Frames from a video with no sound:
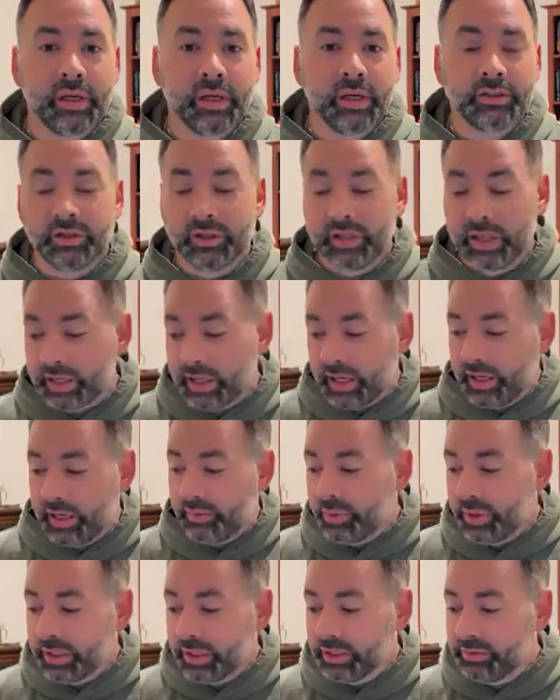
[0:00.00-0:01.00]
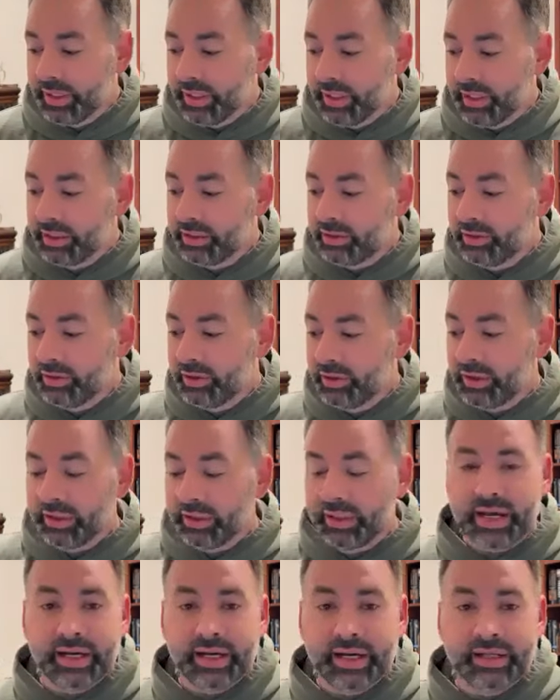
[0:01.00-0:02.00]
And so that kind of brings me into the
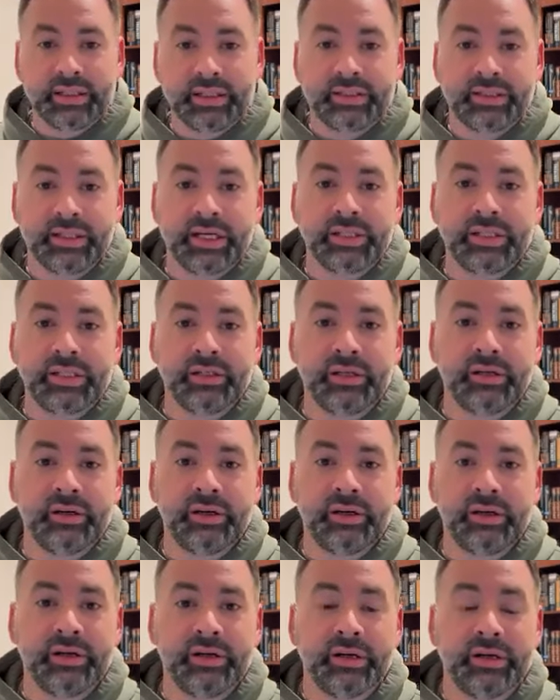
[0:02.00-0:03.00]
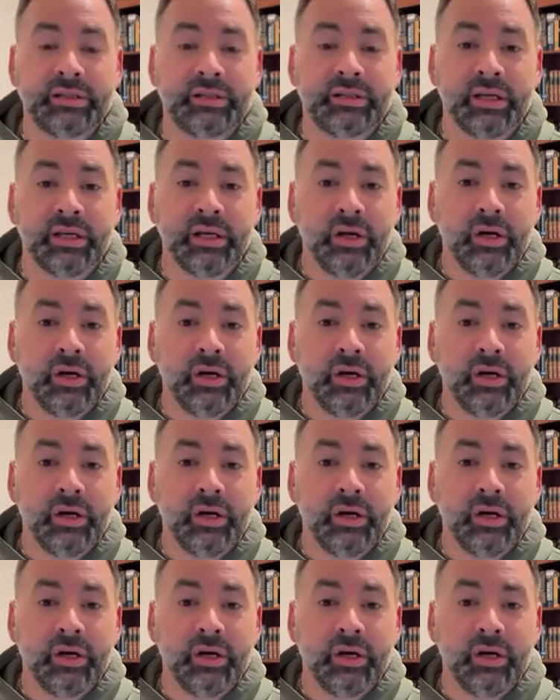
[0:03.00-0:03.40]
next section in here is,